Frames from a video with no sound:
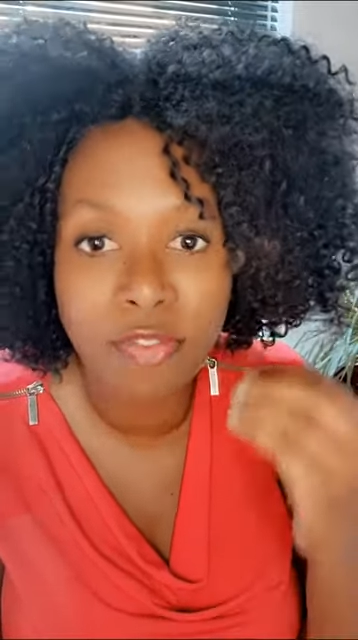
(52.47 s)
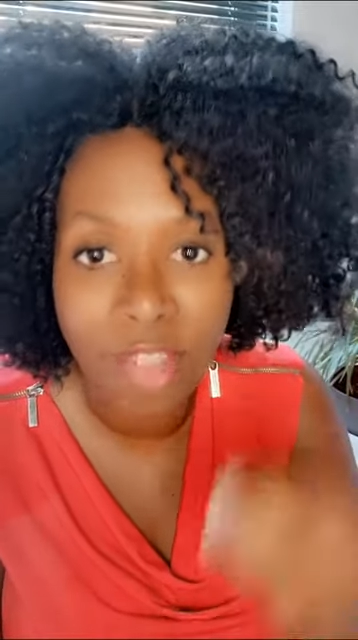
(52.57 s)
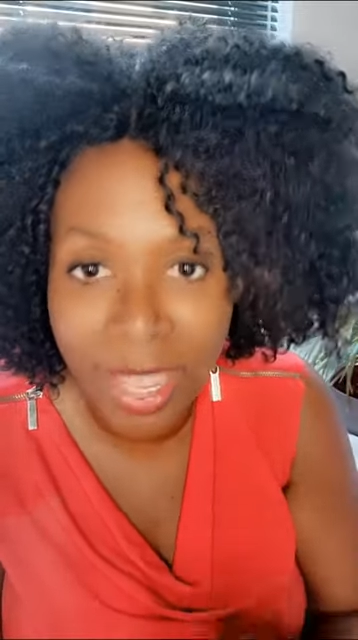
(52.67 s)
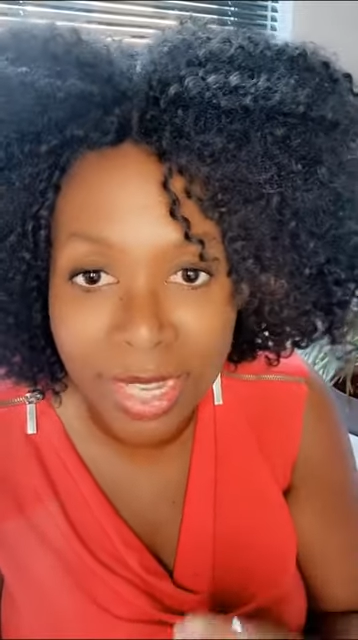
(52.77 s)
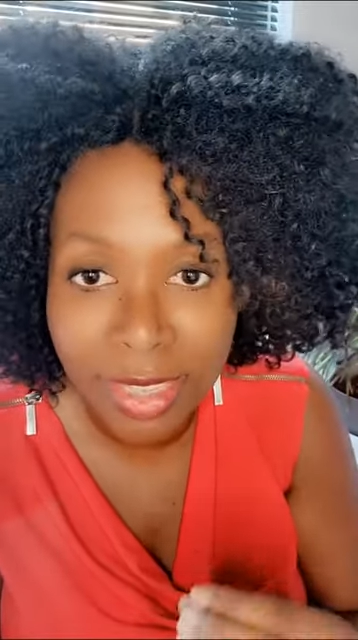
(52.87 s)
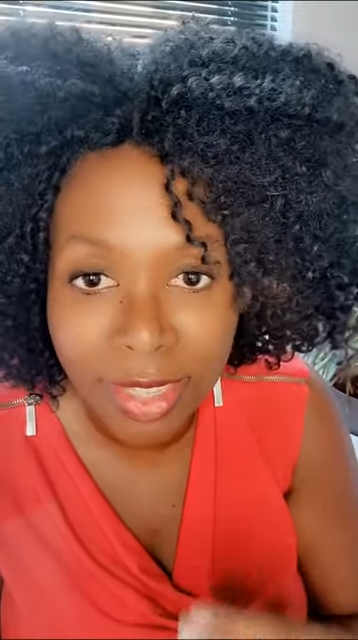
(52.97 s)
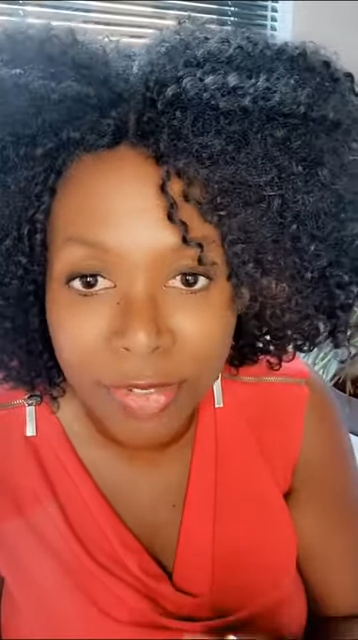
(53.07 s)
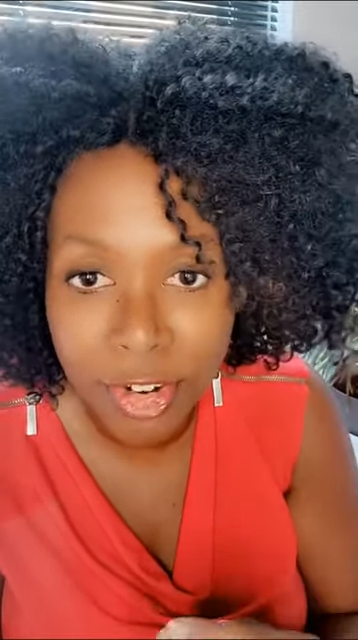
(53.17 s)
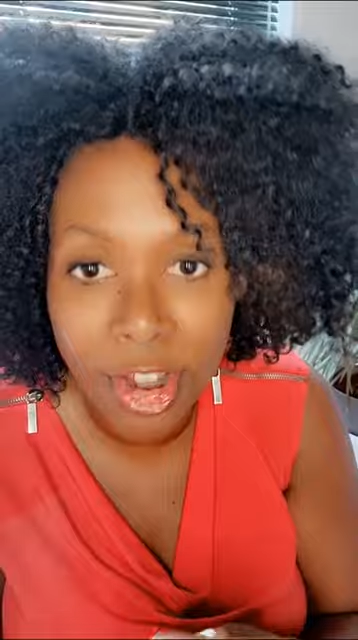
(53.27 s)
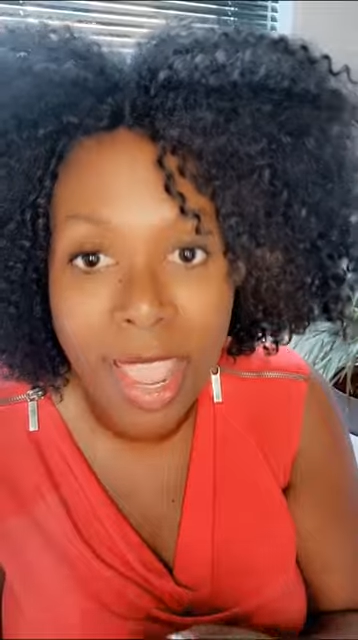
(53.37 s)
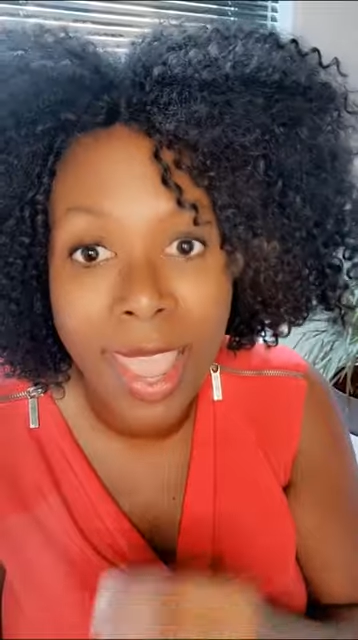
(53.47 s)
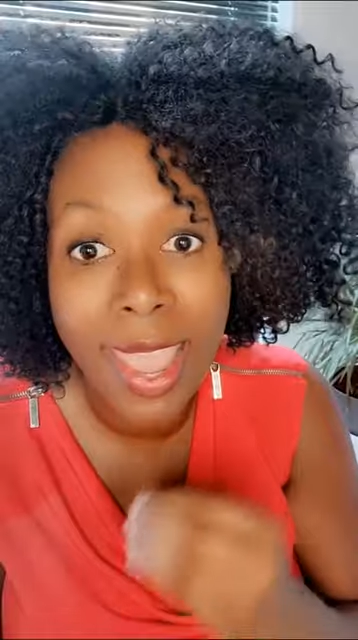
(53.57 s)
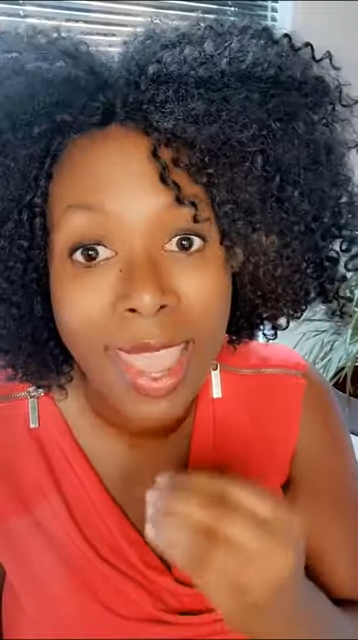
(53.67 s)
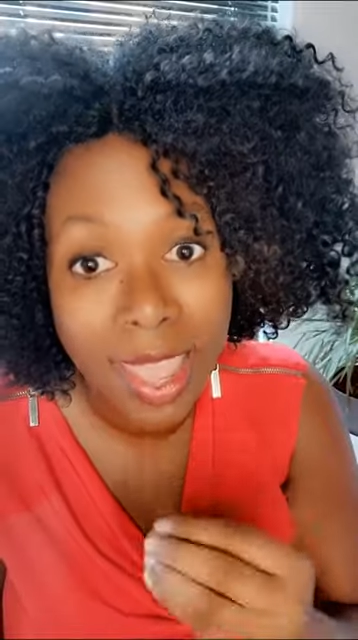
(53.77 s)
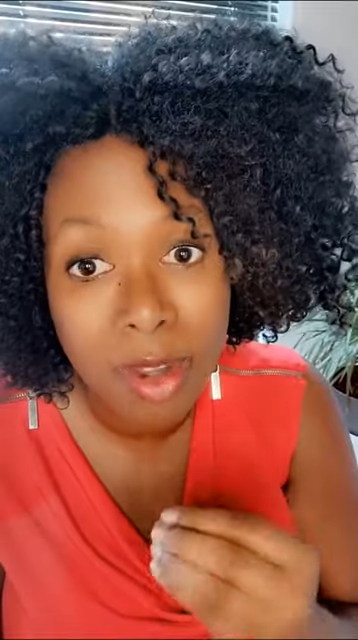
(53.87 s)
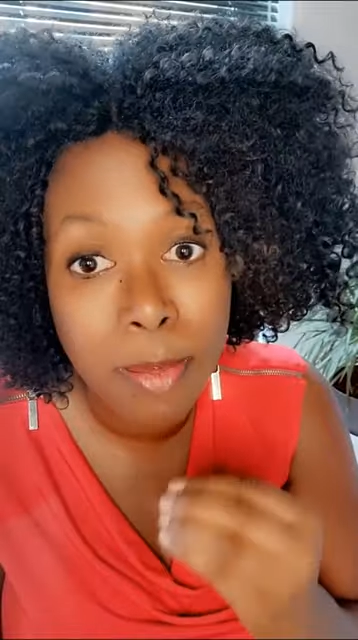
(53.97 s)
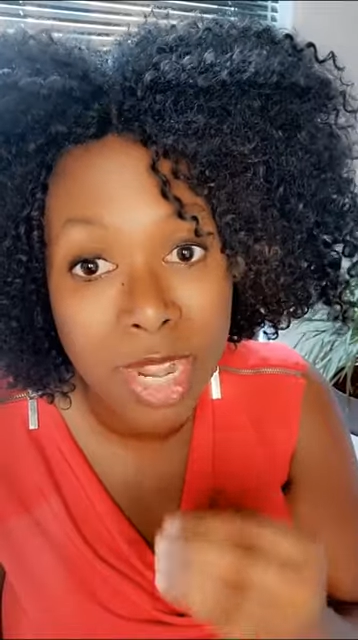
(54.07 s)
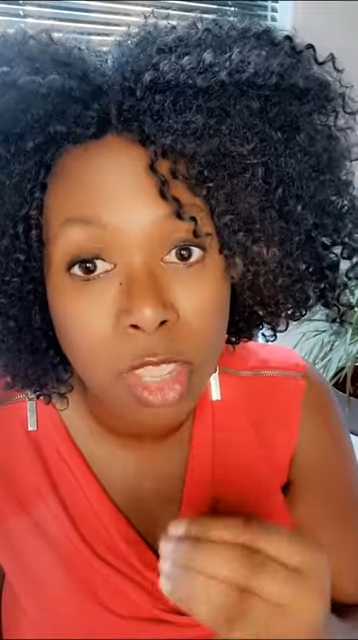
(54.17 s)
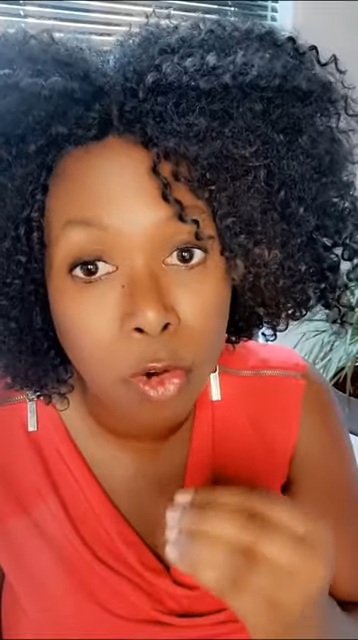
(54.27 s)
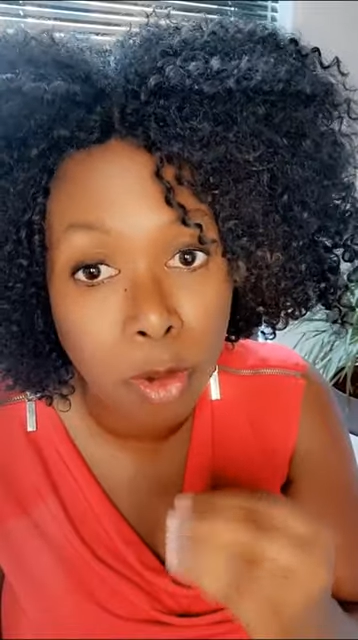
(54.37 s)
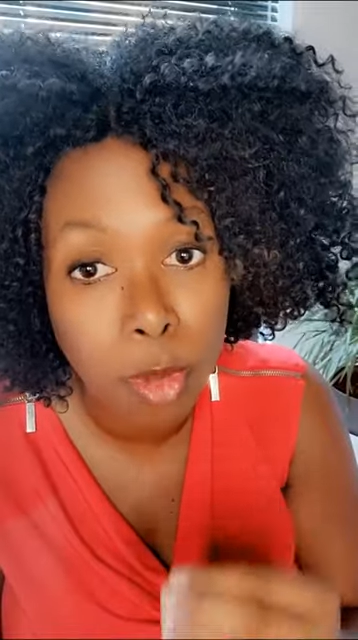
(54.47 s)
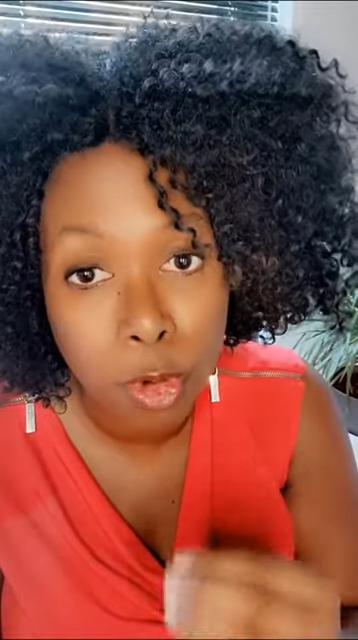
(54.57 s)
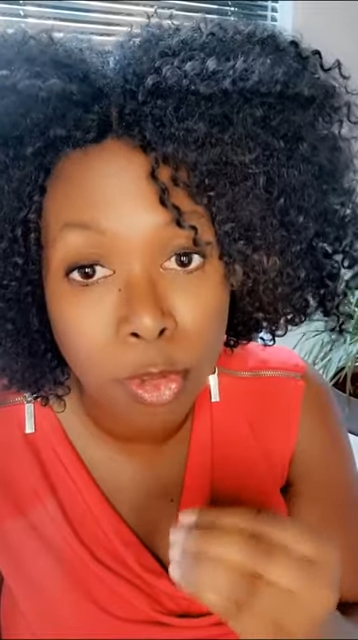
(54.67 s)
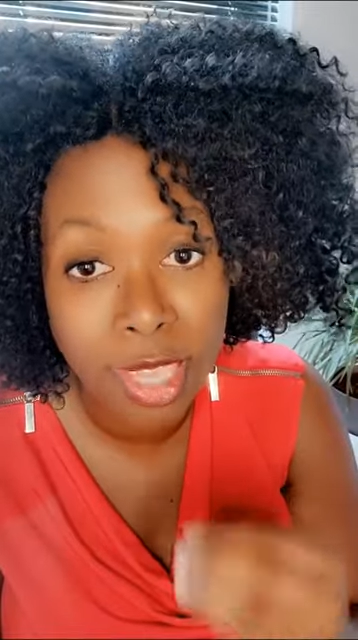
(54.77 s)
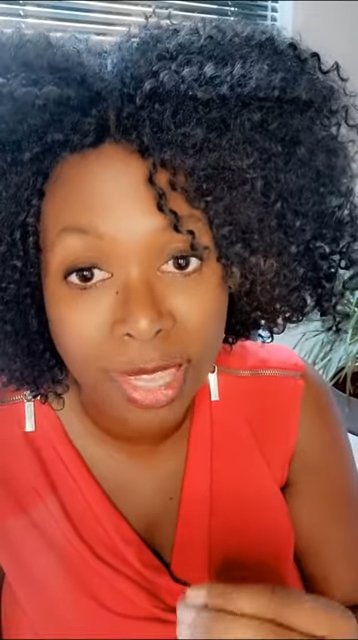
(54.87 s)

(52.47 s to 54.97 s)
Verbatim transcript: fatty liver, and many hormonal